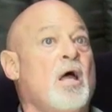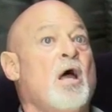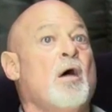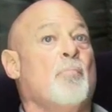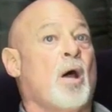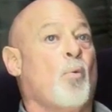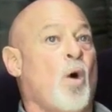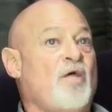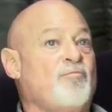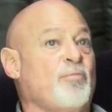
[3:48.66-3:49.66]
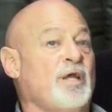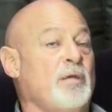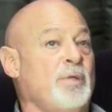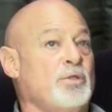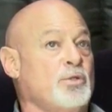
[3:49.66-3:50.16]
My wife bringing
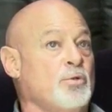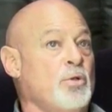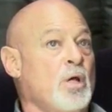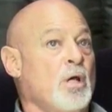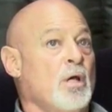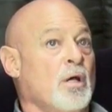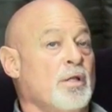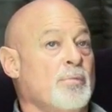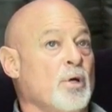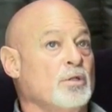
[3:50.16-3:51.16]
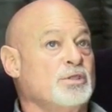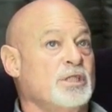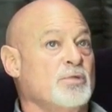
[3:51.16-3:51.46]
me to the emergency